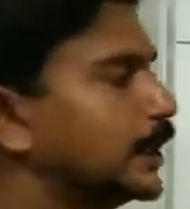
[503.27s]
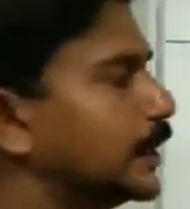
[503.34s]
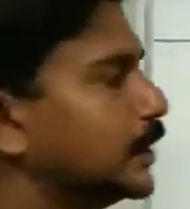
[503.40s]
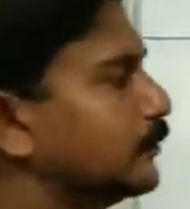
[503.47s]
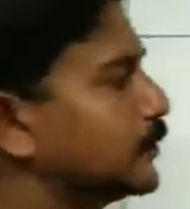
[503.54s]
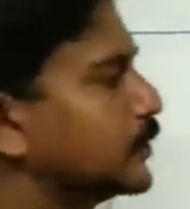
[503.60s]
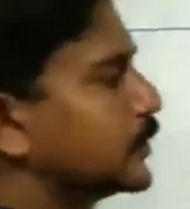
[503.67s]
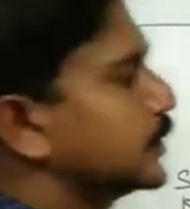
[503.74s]

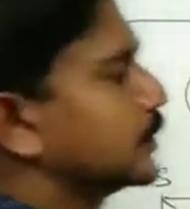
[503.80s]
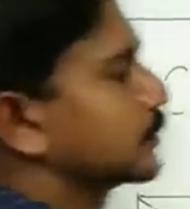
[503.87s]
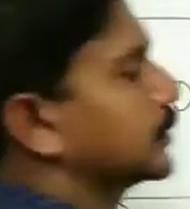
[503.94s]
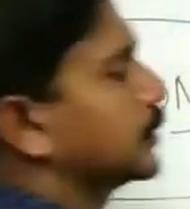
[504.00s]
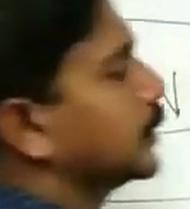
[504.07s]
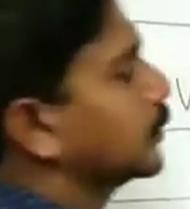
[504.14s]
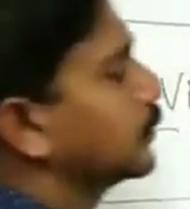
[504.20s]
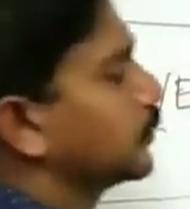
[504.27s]
And if you see the
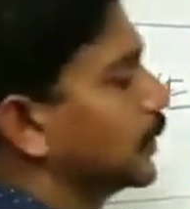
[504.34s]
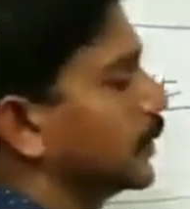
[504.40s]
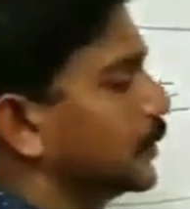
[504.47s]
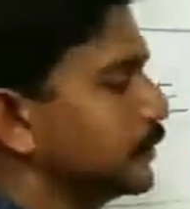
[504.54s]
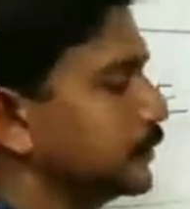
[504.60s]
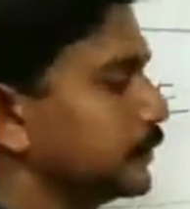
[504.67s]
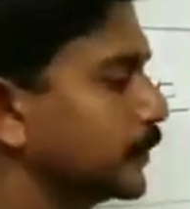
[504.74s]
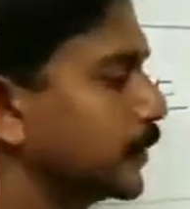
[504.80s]
third
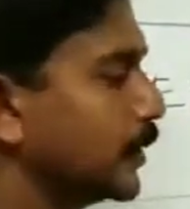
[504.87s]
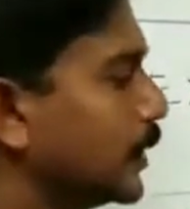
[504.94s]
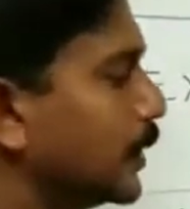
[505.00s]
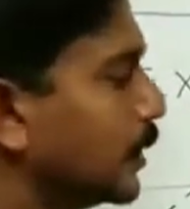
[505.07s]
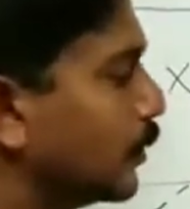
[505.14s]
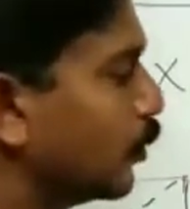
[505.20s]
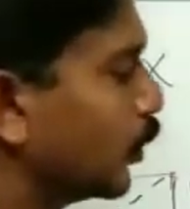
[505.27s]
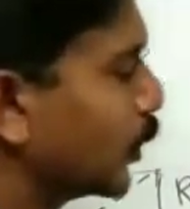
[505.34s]

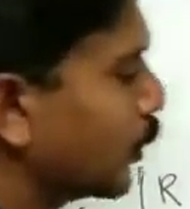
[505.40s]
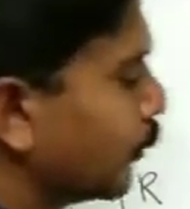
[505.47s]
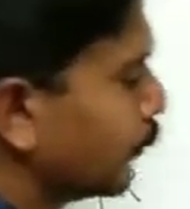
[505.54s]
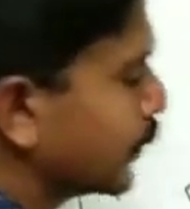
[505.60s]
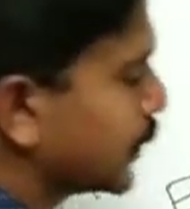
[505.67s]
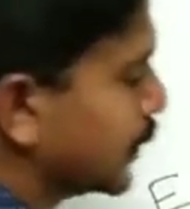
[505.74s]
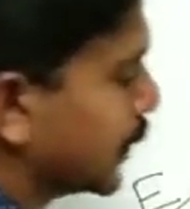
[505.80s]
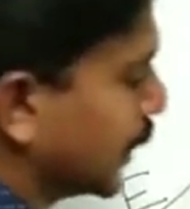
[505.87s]
one
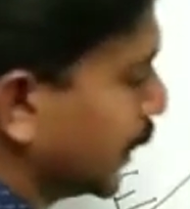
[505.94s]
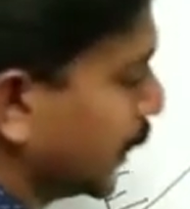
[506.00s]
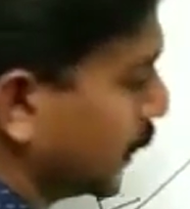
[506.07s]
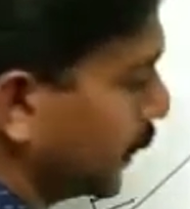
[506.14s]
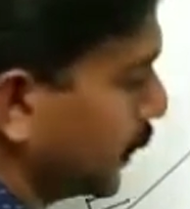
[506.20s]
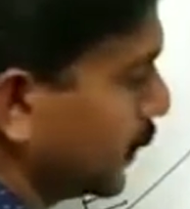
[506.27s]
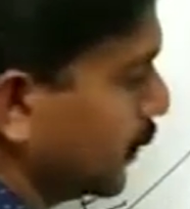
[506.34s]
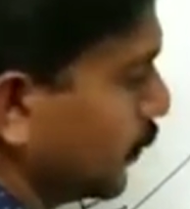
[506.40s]
of its
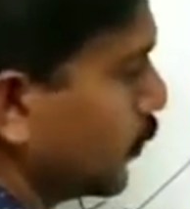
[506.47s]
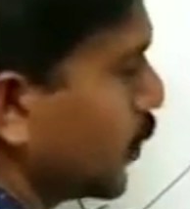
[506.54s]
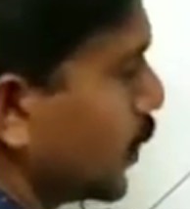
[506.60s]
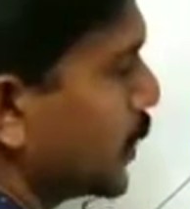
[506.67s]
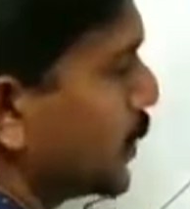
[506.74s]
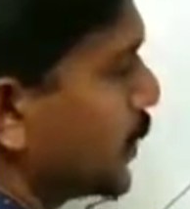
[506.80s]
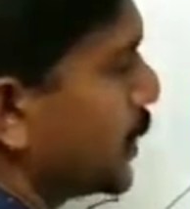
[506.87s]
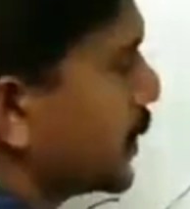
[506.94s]
diagonal,
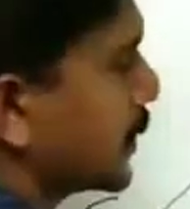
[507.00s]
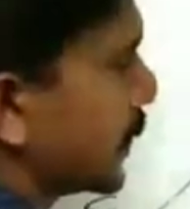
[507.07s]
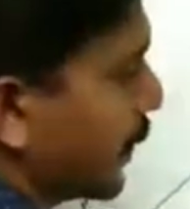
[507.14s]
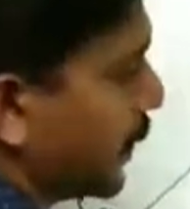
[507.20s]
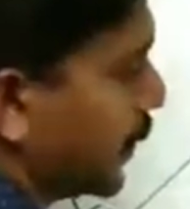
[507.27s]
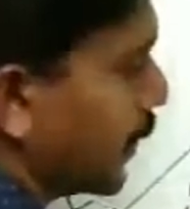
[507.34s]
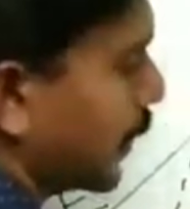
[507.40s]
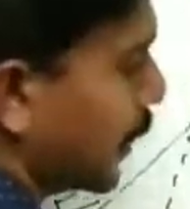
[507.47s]
one is
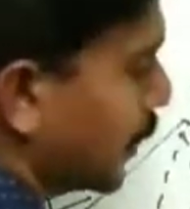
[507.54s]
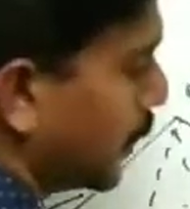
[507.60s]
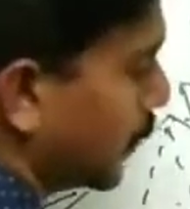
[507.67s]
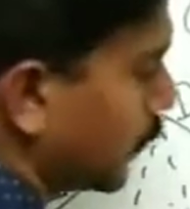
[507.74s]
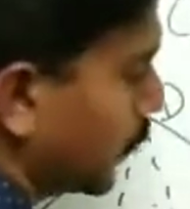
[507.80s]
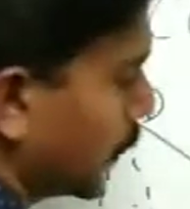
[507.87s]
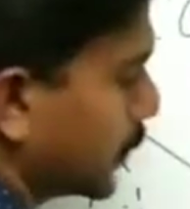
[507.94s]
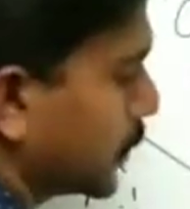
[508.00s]
inside,
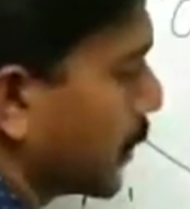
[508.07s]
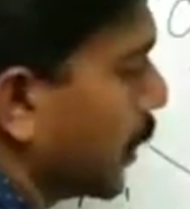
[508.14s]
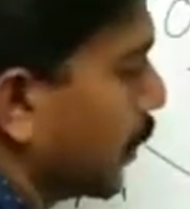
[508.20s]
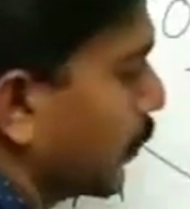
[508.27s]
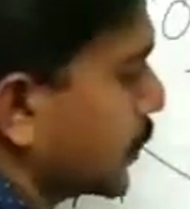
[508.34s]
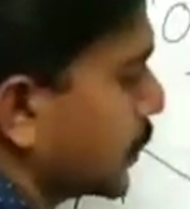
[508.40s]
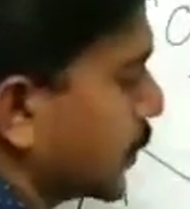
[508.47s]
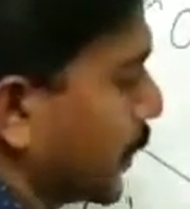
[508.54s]
another one is
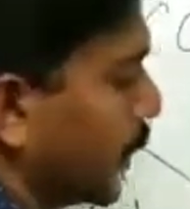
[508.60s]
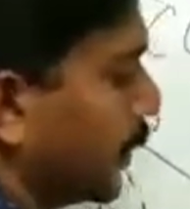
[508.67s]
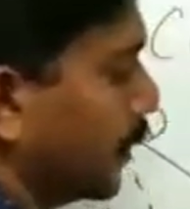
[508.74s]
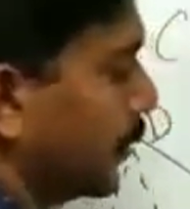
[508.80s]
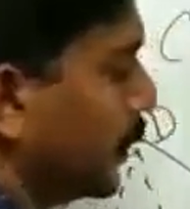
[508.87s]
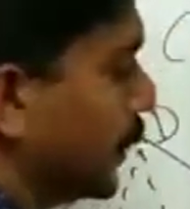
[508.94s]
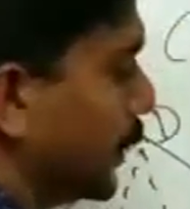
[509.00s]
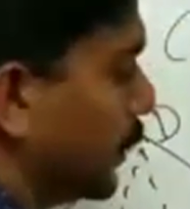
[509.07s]

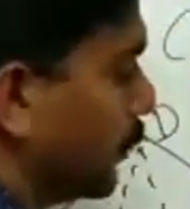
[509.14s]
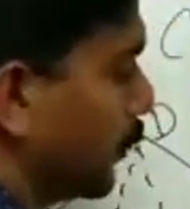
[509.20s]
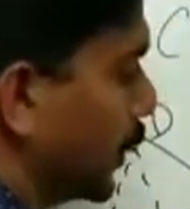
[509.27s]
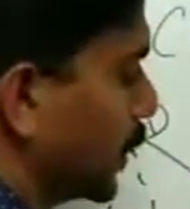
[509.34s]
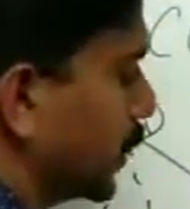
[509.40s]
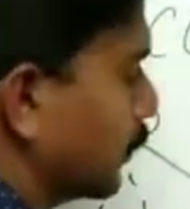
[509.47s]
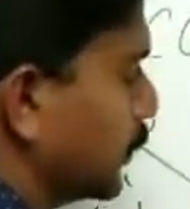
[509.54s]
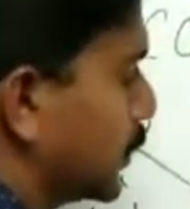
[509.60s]
outside,
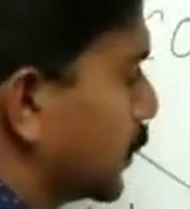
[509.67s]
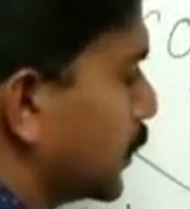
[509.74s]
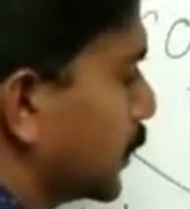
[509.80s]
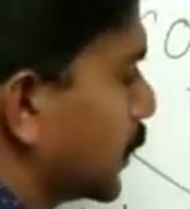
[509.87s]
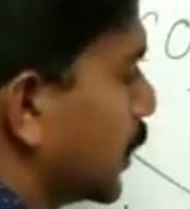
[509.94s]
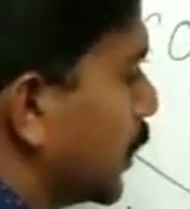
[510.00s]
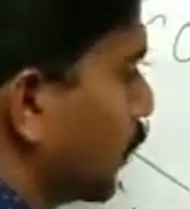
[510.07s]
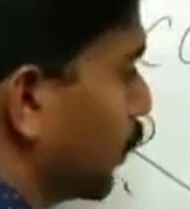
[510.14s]
another which
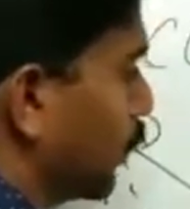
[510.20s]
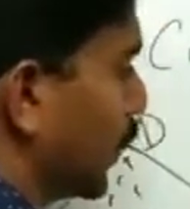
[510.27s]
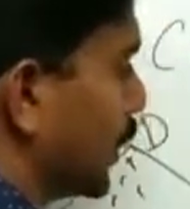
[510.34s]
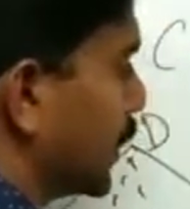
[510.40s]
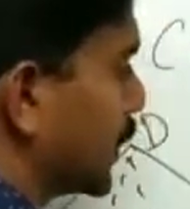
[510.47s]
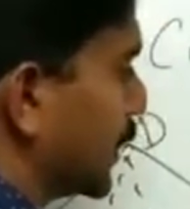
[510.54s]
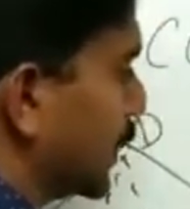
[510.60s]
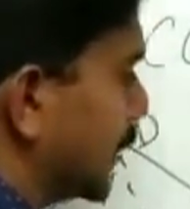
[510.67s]
is
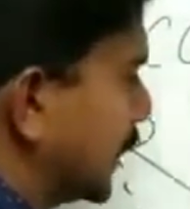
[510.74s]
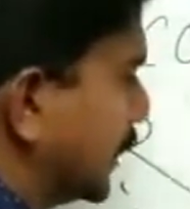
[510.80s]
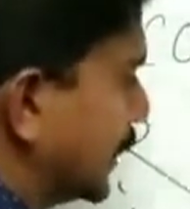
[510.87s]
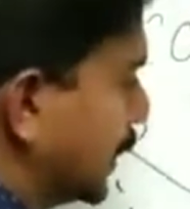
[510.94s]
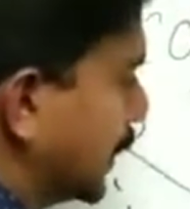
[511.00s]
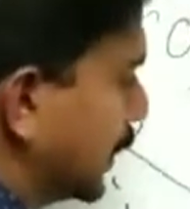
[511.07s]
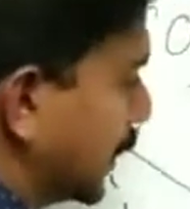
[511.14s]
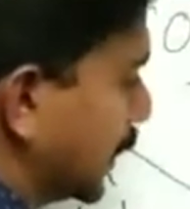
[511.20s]
one is in
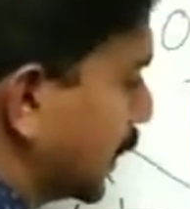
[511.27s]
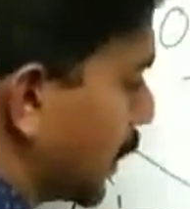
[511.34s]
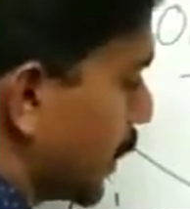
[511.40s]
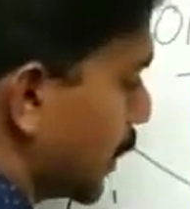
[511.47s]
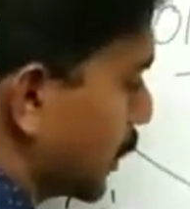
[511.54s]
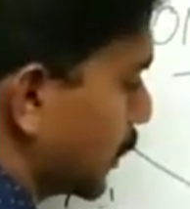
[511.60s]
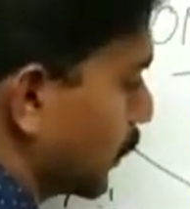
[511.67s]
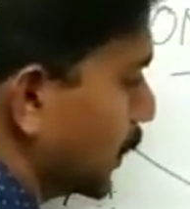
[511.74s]
interior,
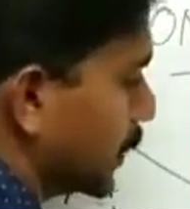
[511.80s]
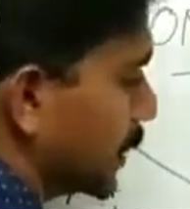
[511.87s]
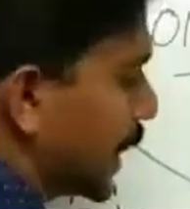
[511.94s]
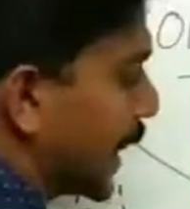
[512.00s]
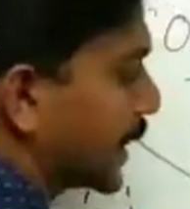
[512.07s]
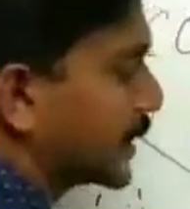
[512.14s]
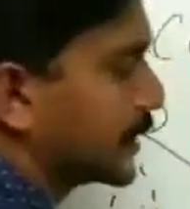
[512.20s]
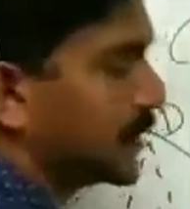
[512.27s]
another one
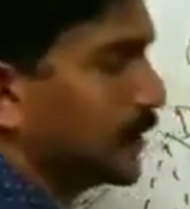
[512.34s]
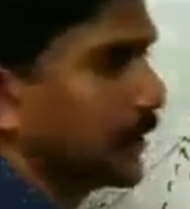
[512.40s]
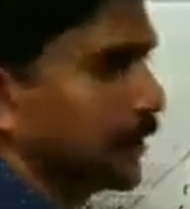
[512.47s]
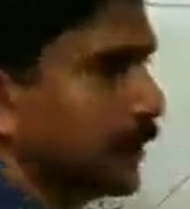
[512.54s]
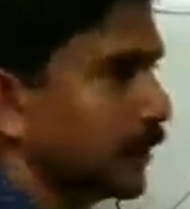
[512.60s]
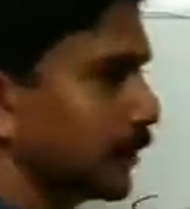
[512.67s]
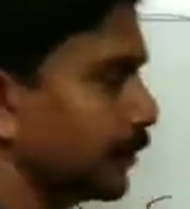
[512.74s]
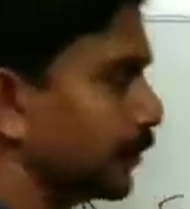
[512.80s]
in
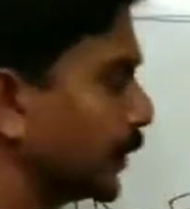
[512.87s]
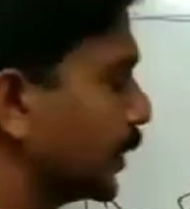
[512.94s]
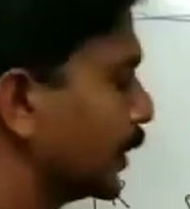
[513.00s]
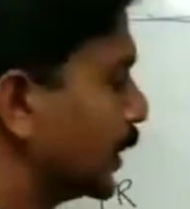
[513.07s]
exterior.